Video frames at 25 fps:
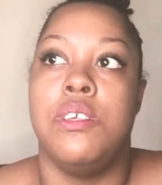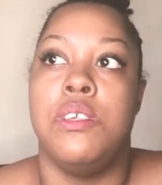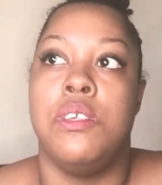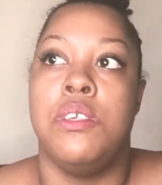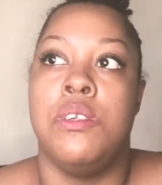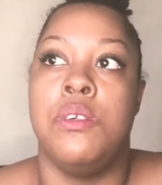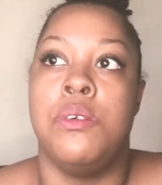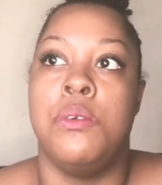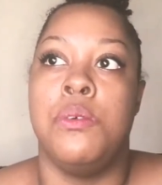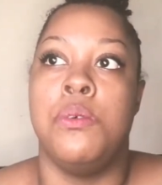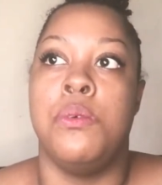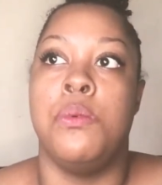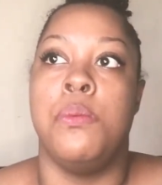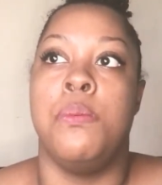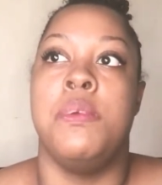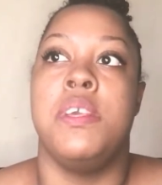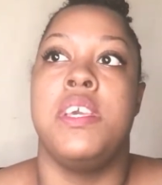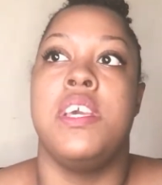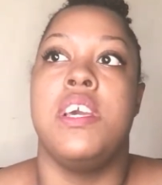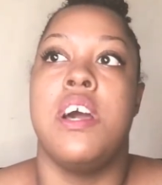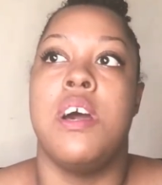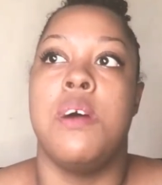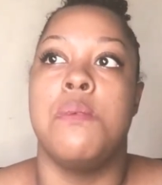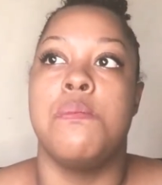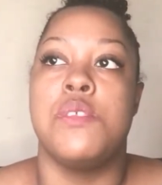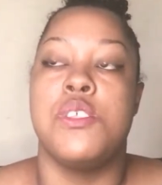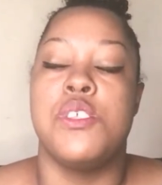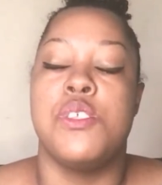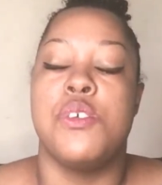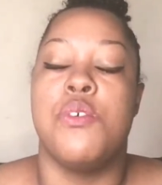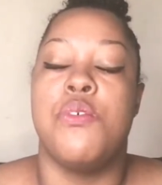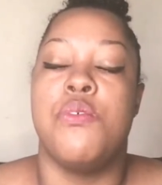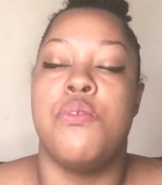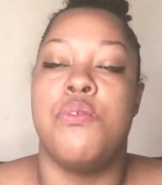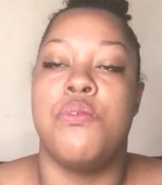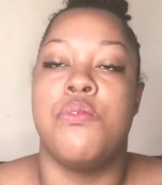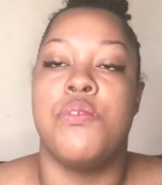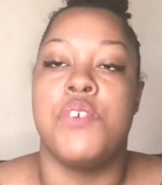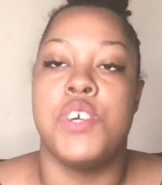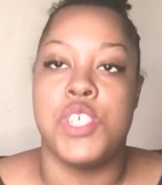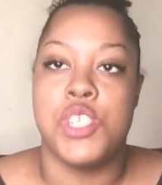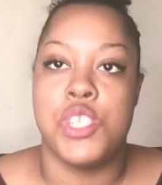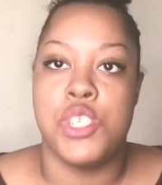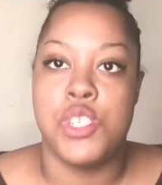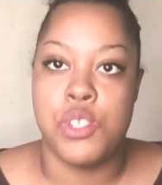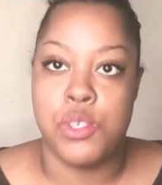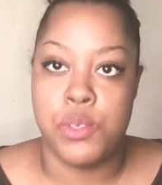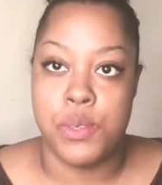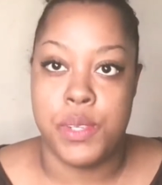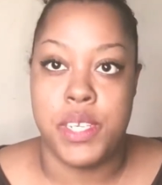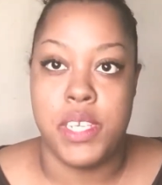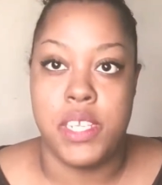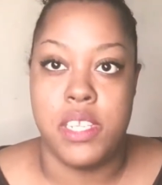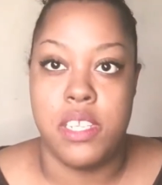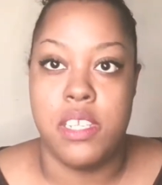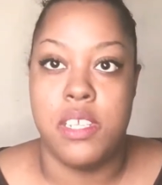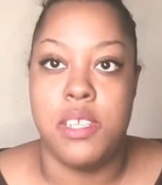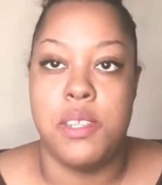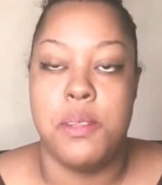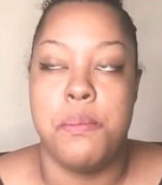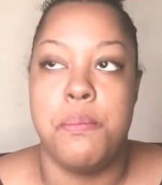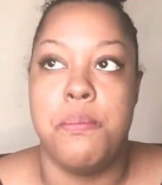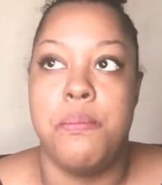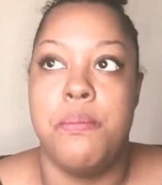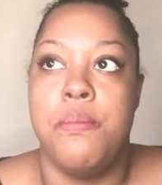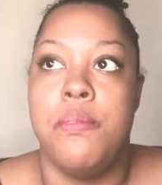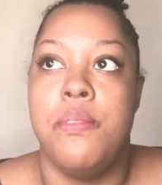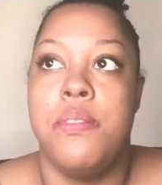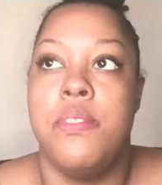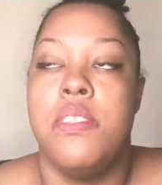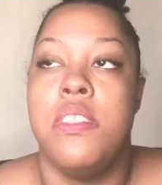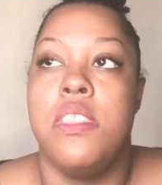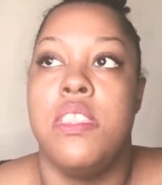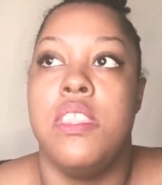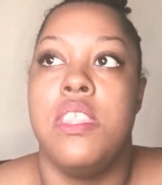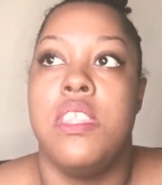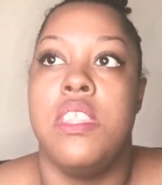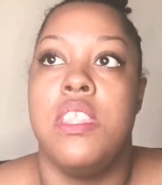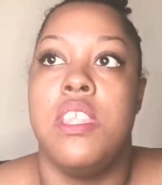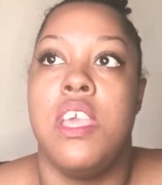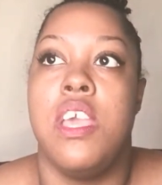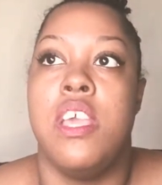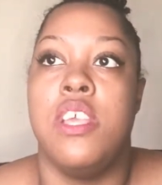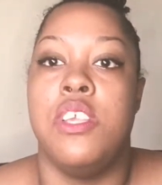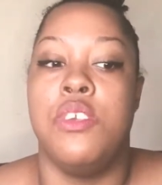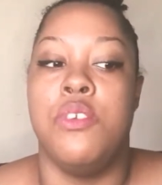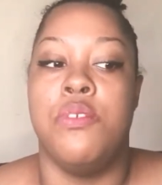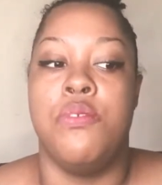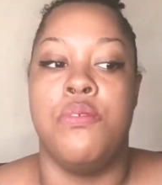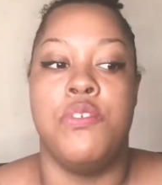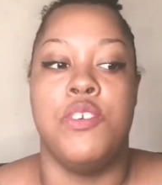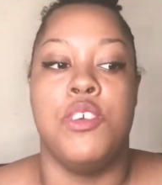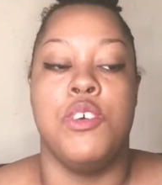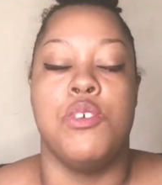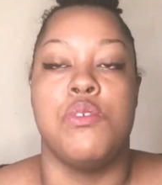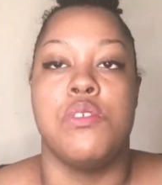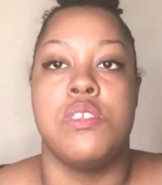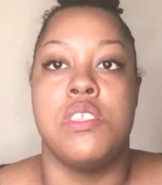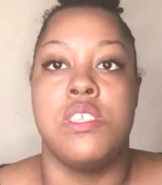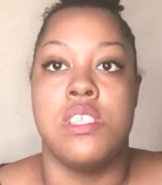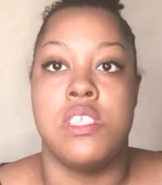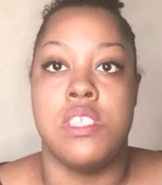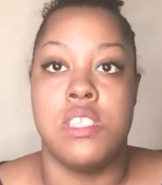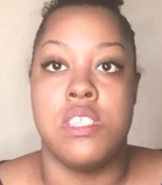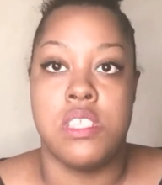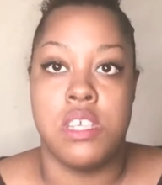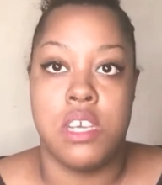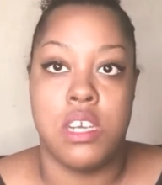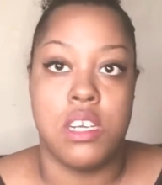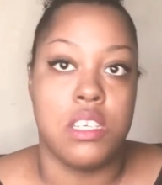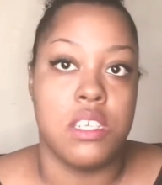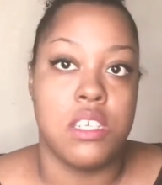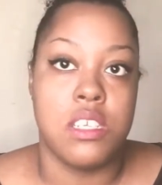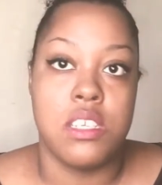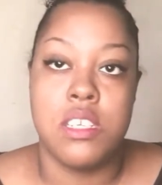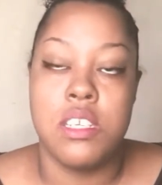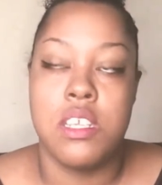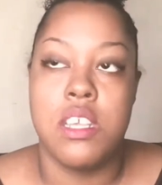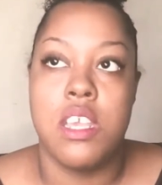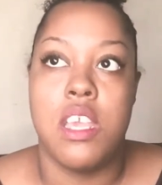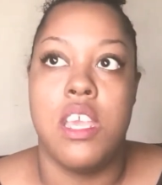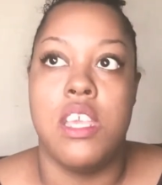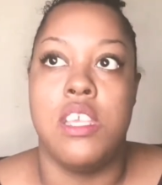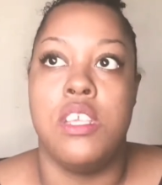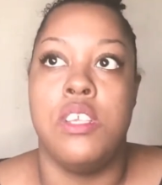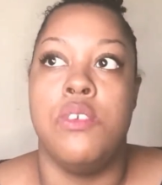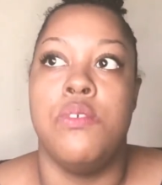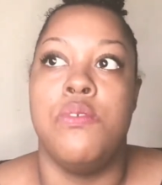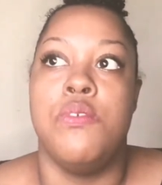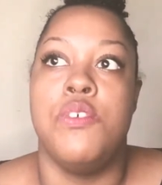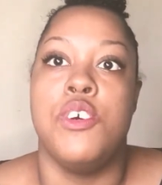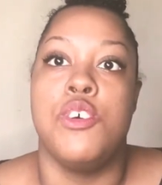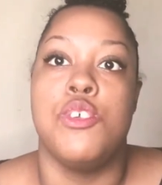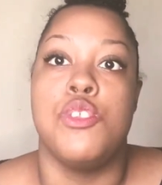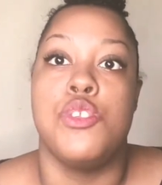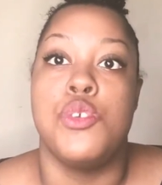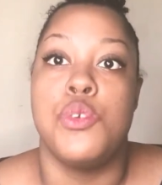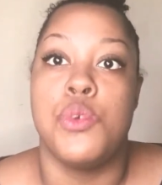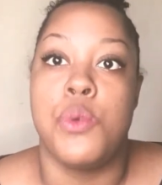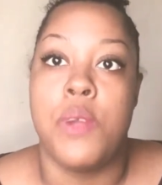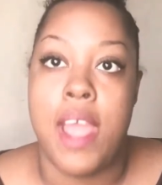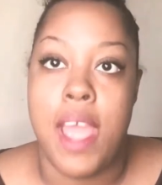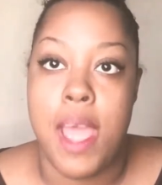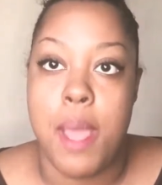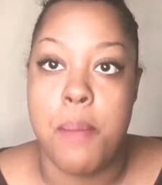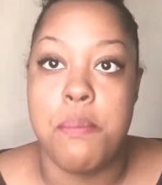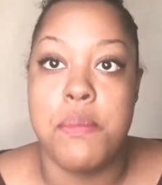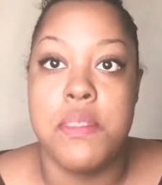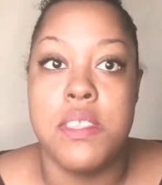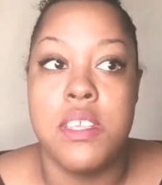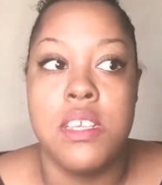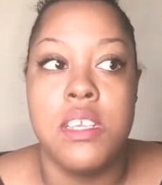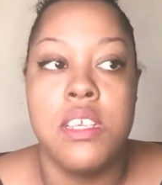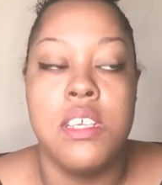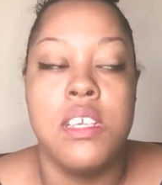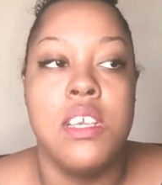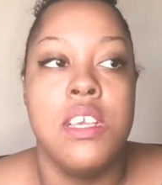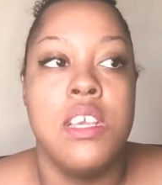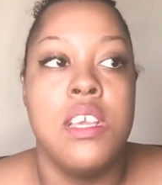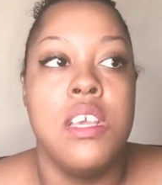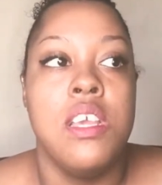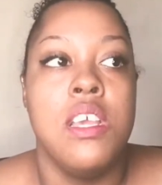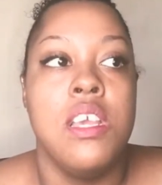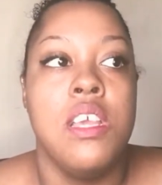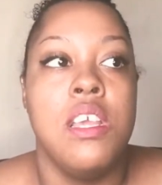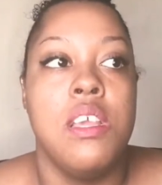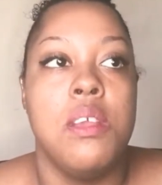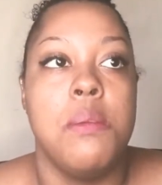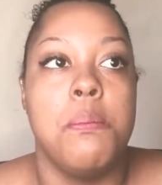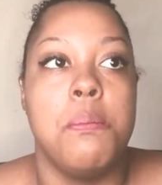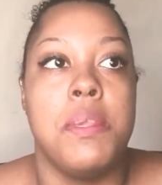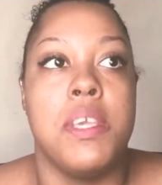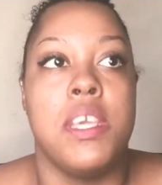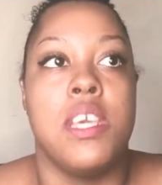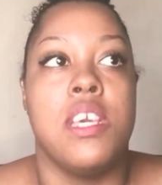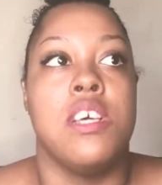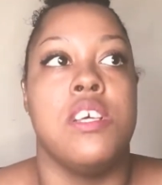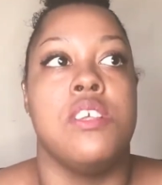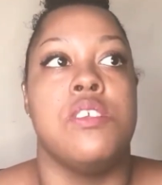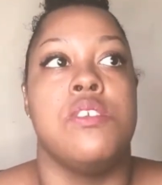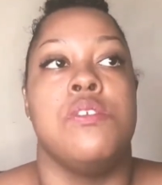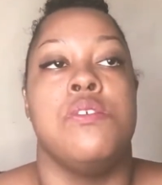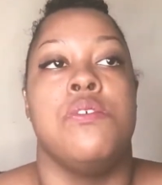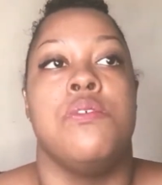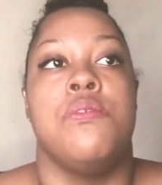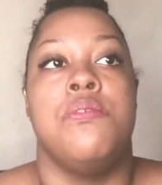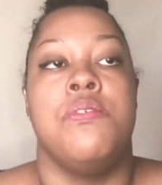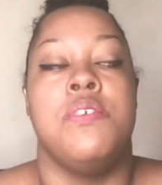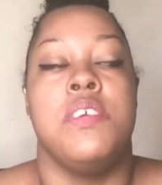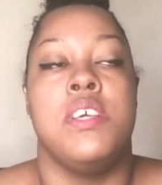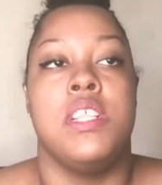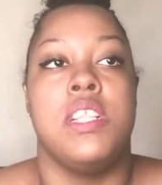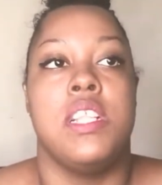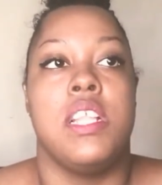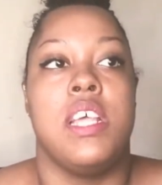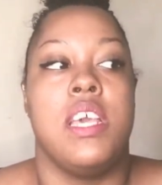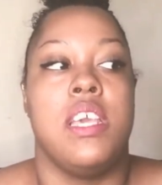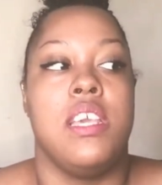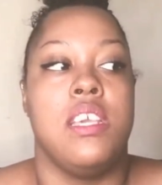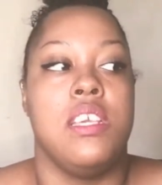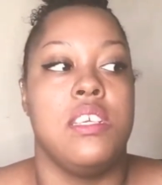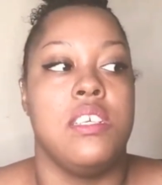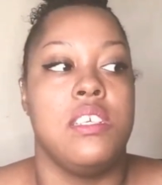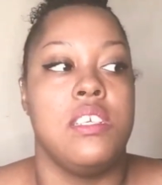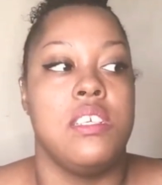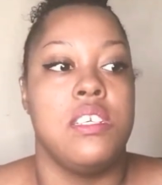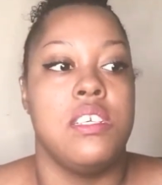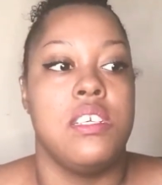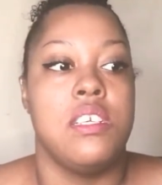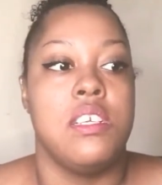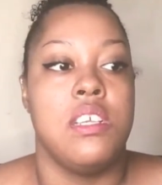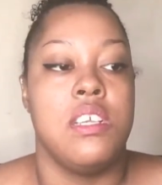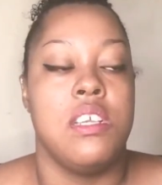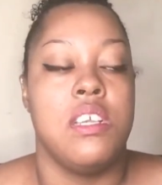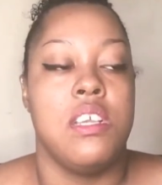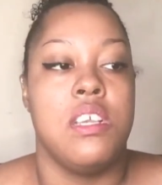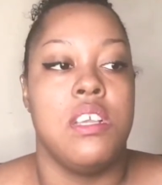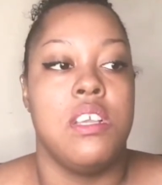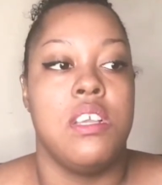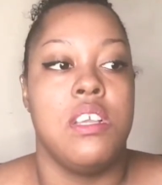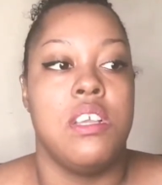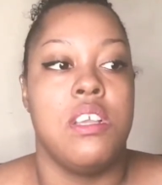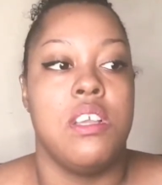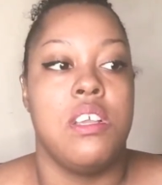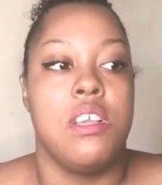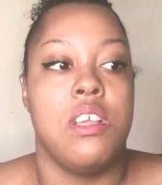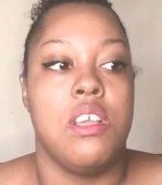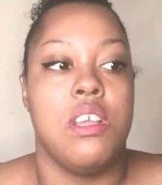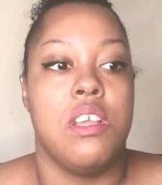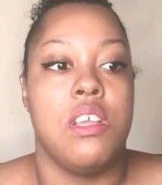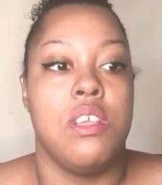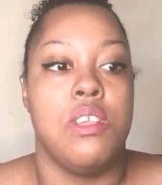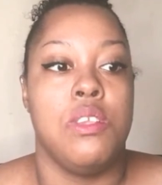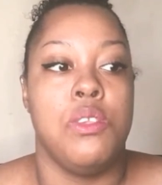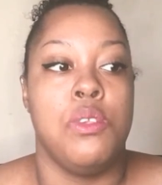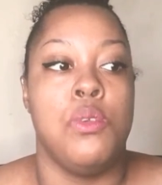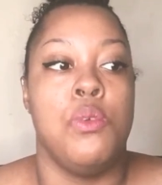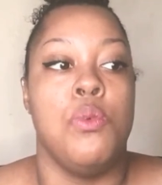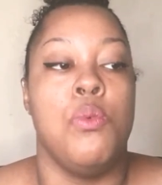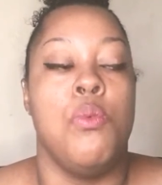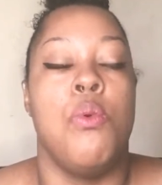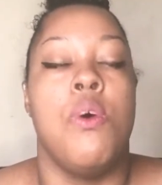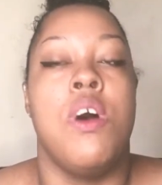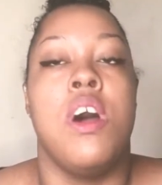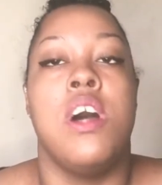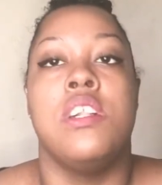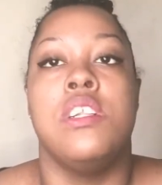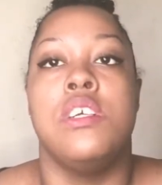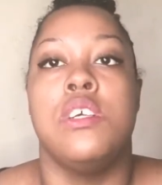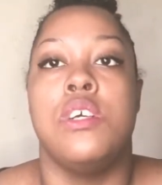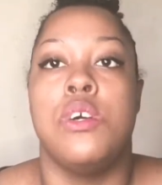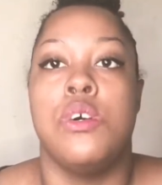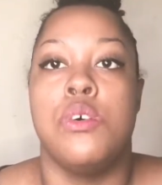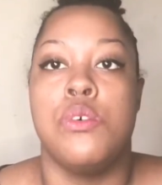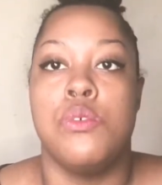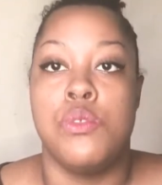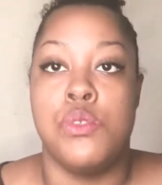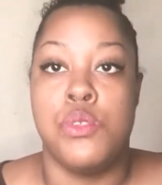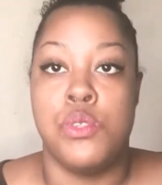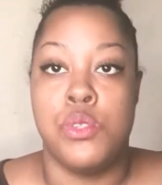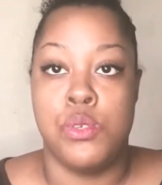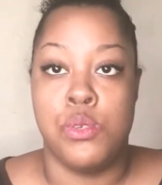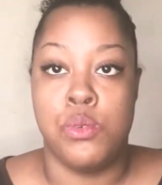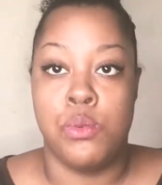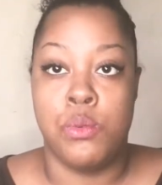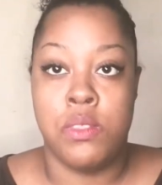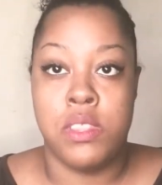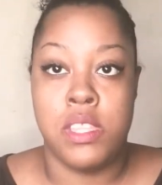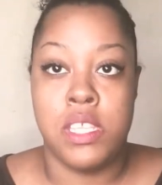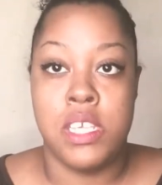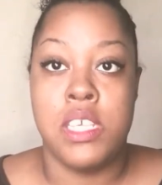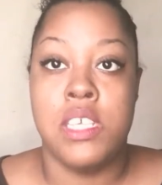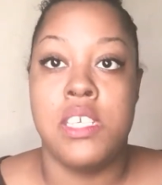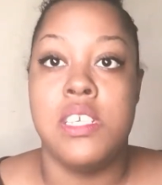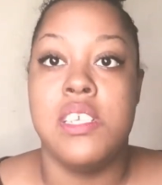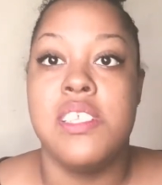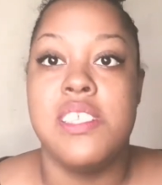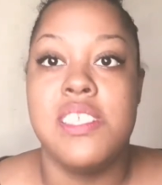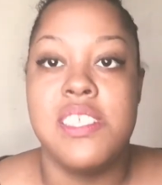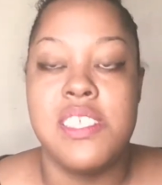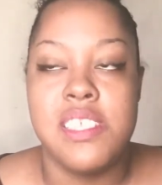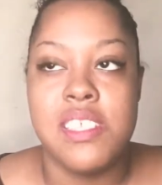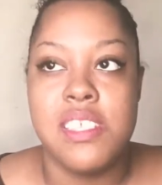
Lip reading: You become so frustrated and you feel stuck and you feel trapped because you feel like you want to go do things,